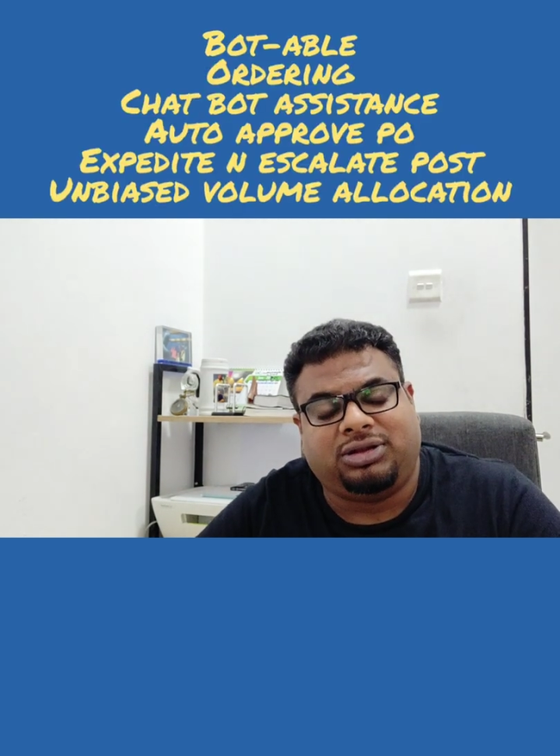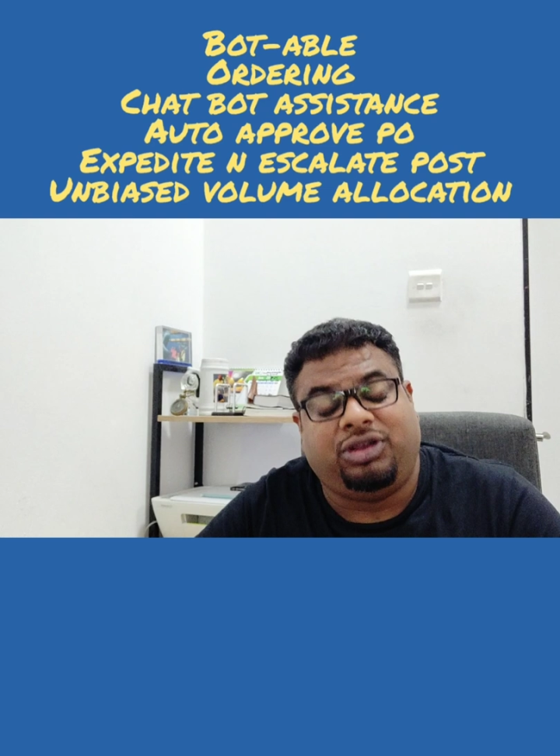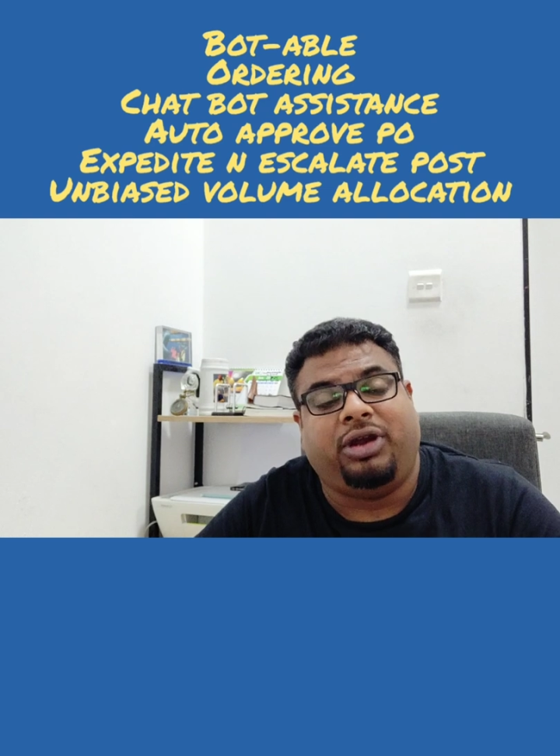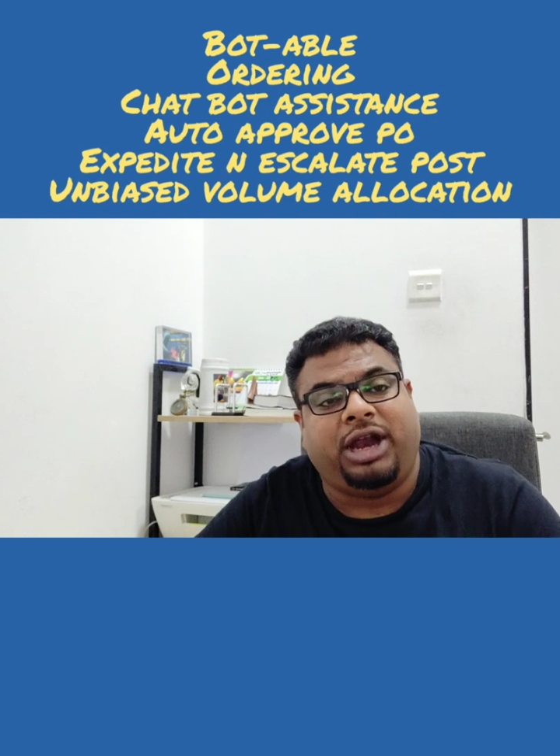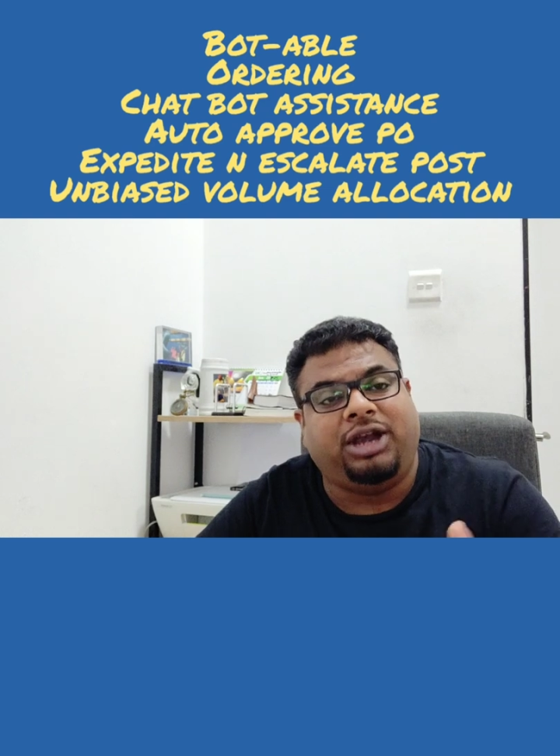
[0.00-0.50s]

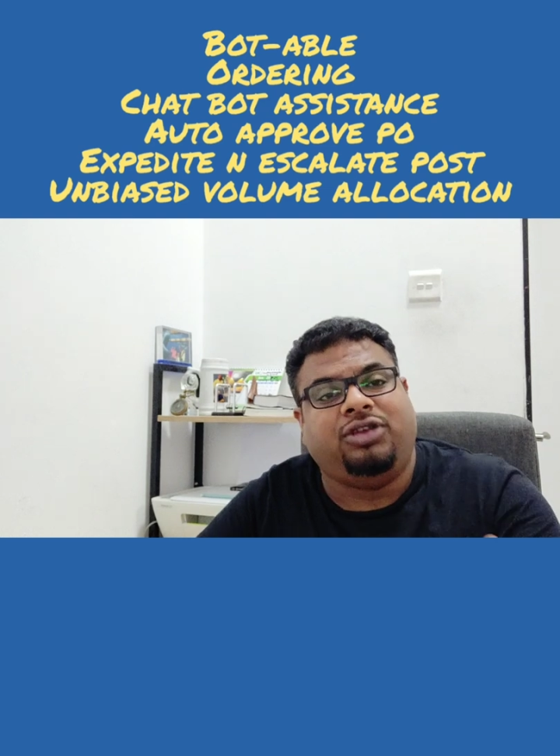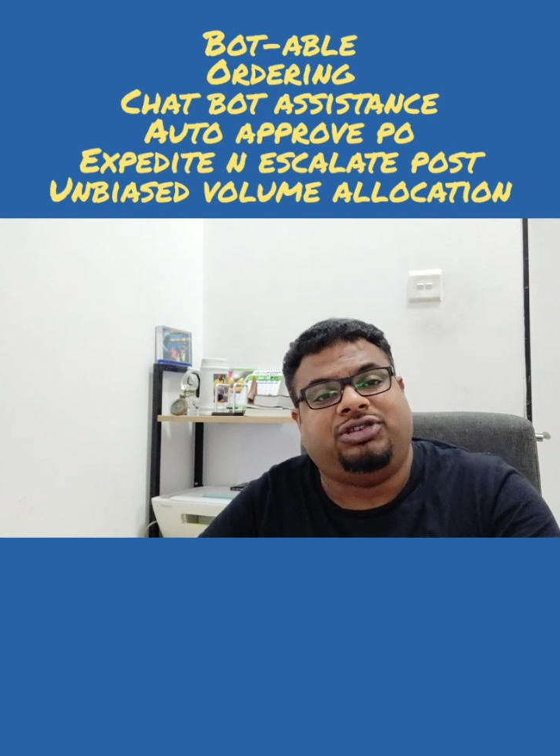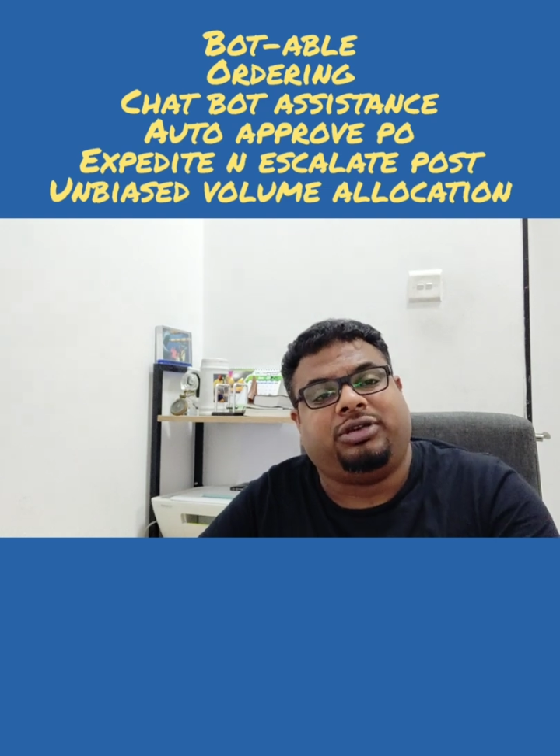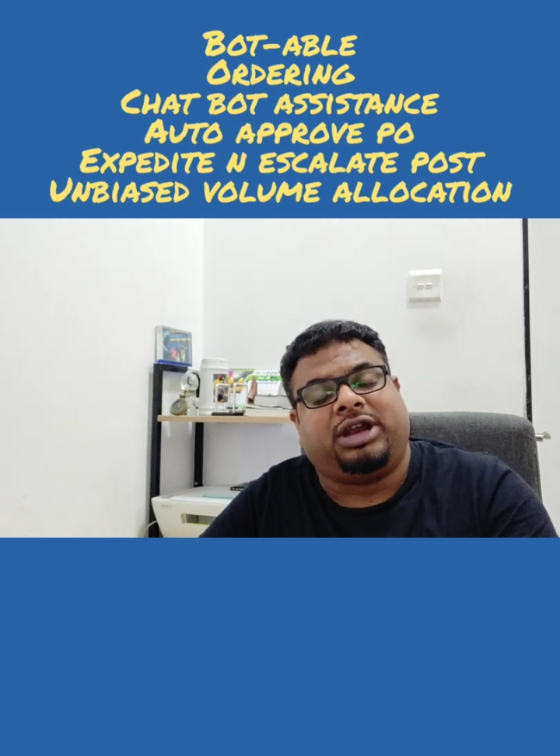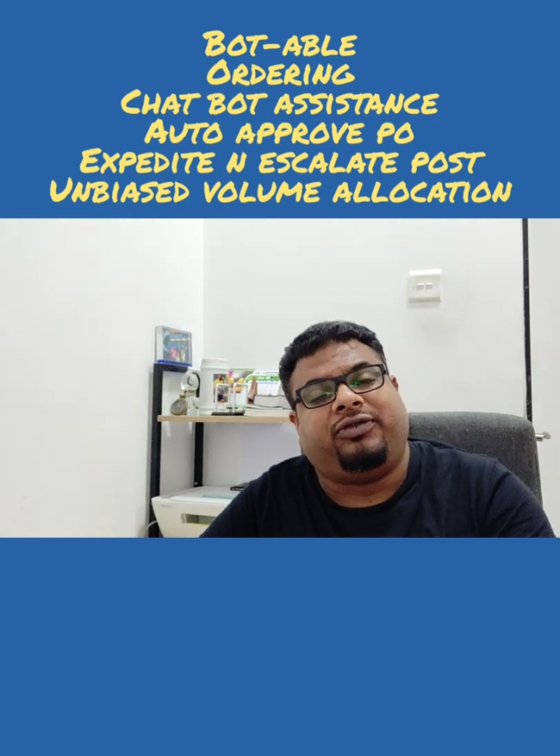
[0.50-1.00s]
your end
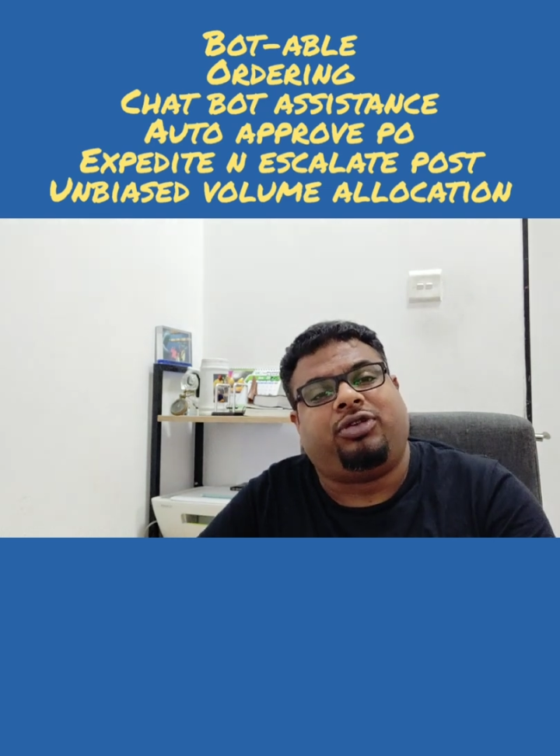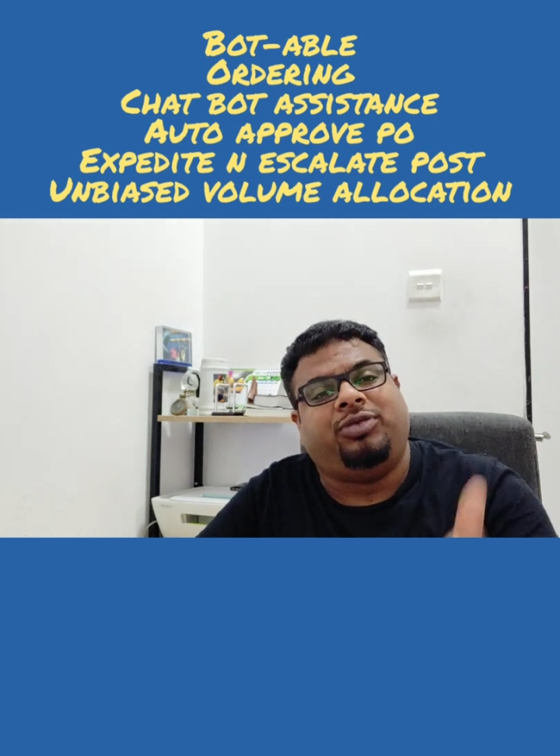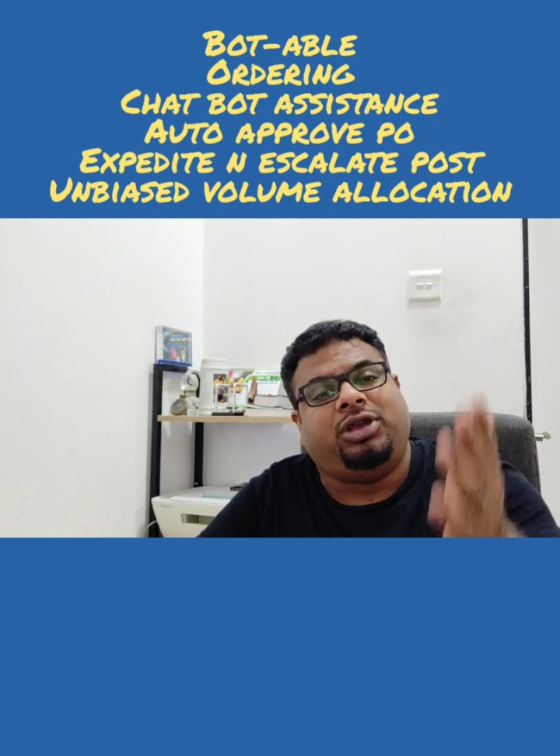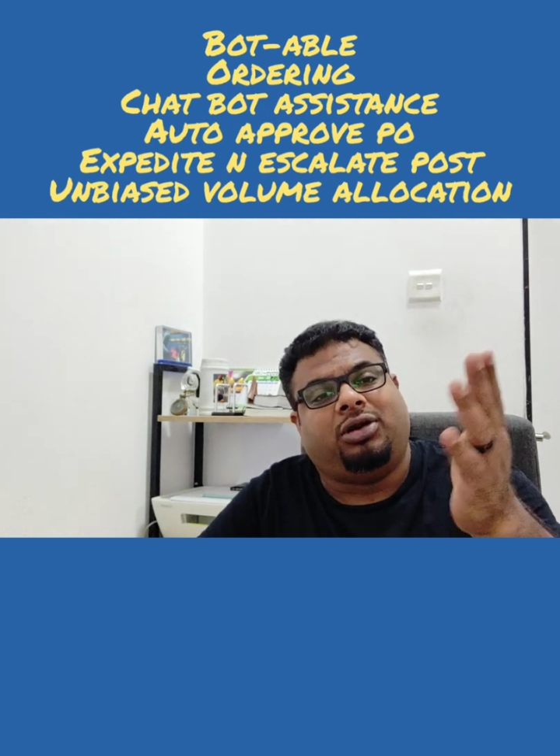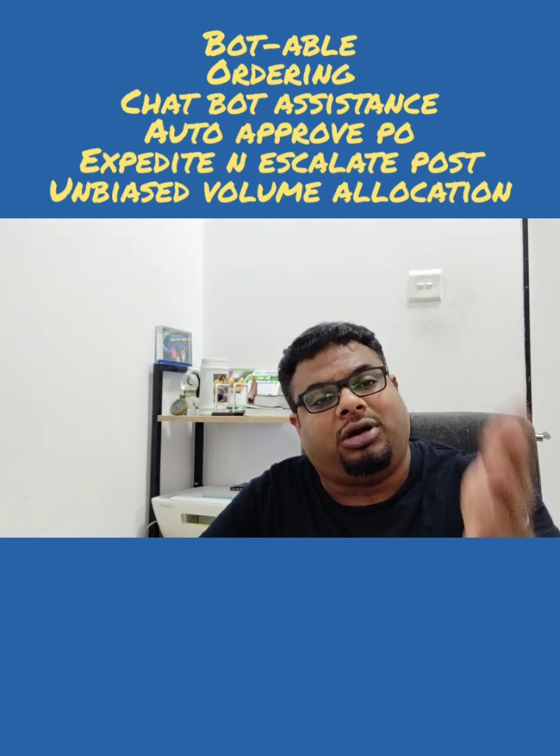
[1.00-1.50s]
user right
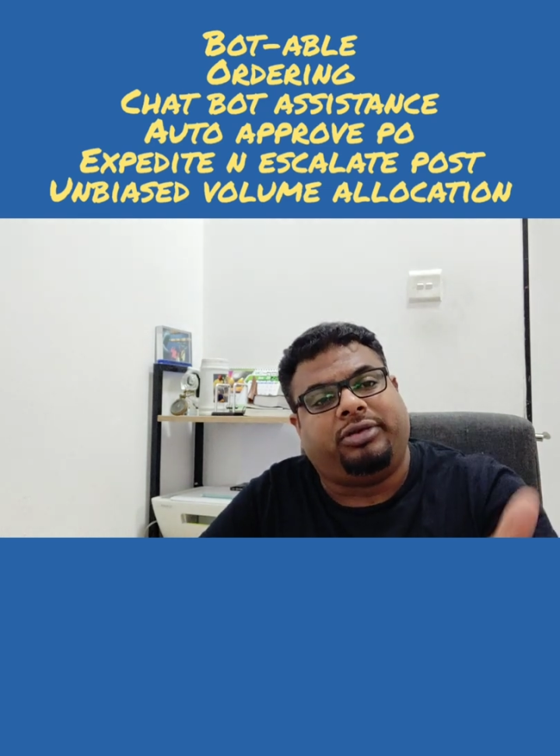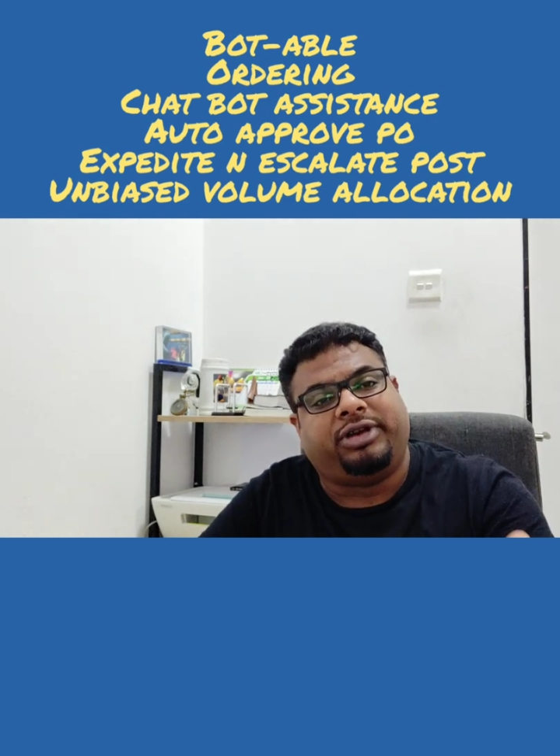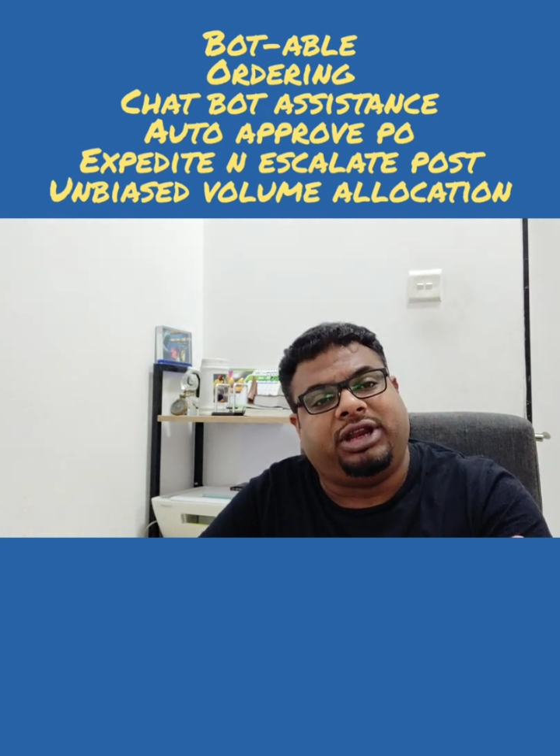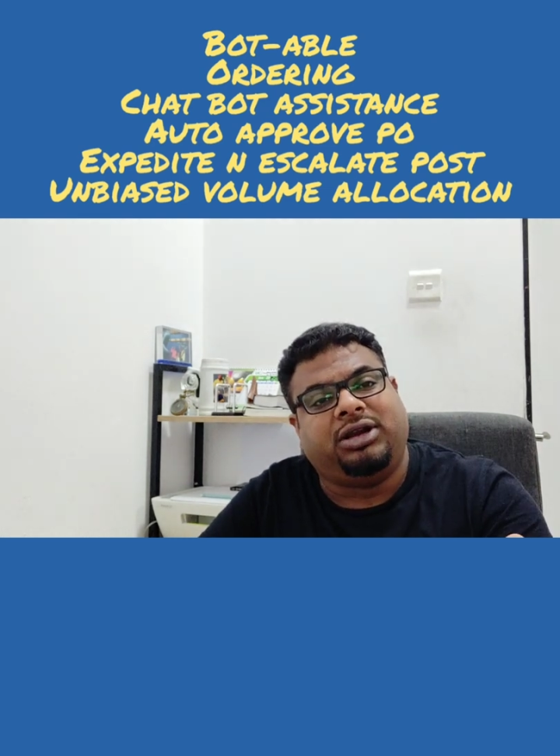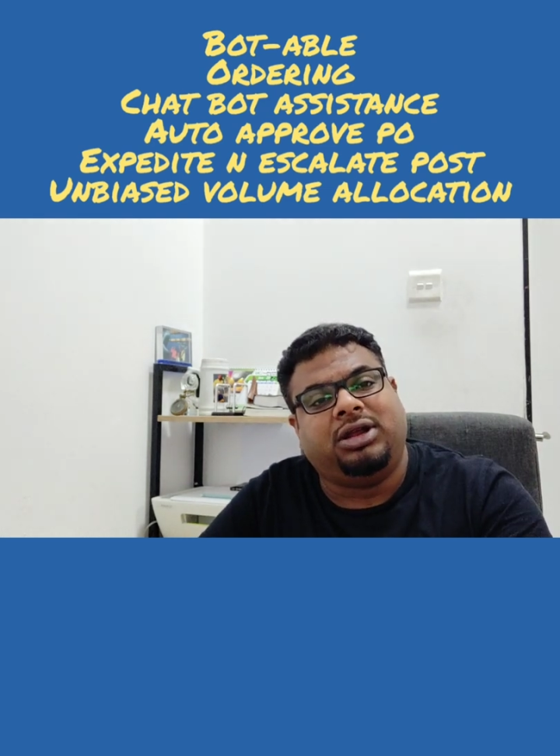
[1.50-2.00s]
from the
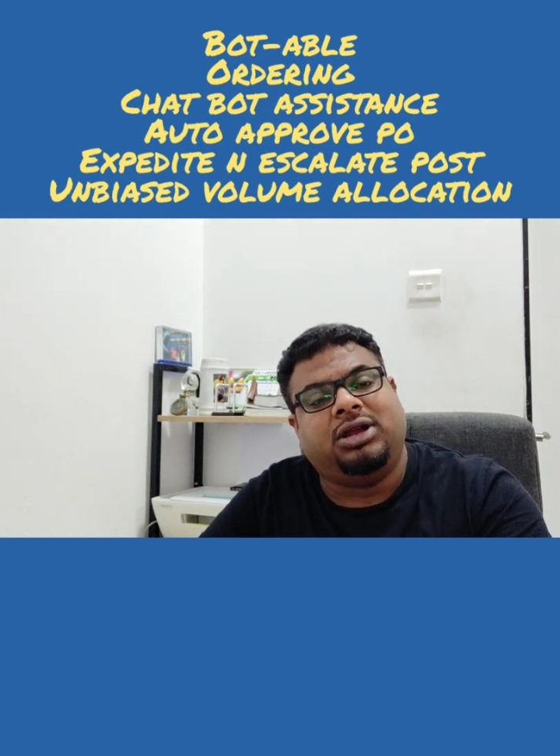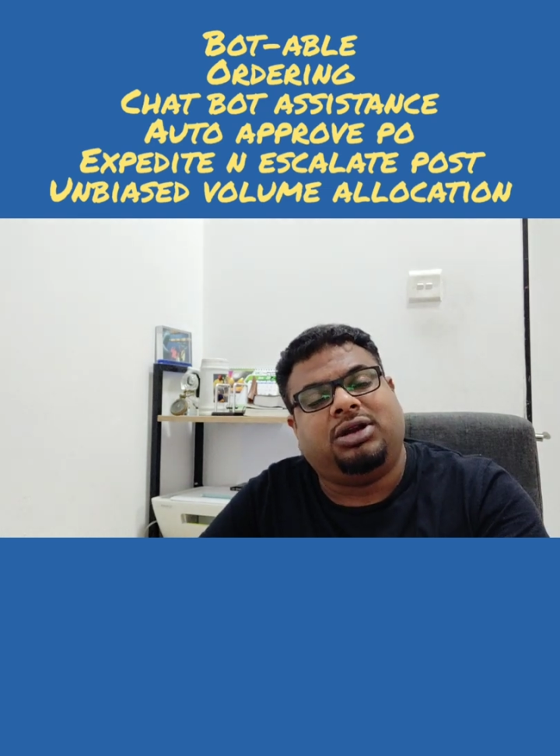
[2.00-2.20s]
ordering